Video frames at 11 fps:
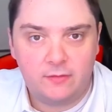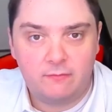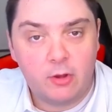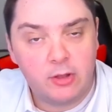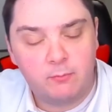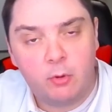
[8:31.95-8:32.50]
They've
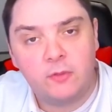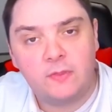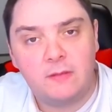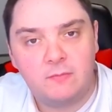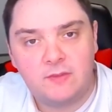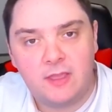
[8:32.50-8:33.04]
already put
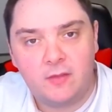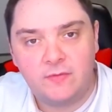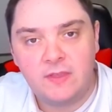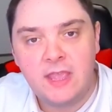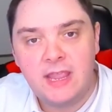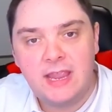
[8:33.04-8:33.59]
themselves
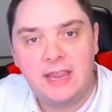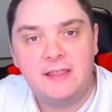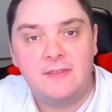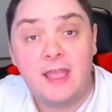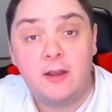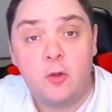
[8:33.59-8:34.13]

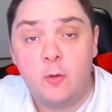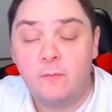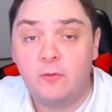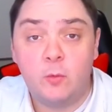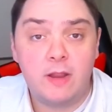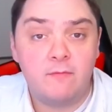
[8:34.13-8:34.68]
in that home
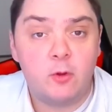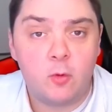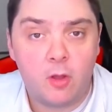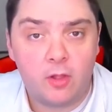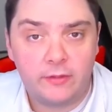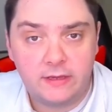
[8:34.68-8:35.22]
for whatever
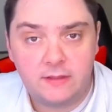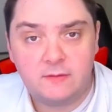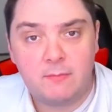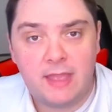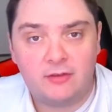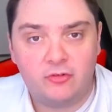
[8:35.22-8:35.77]
qualities
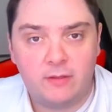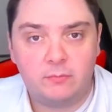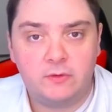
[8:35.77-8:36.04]
match up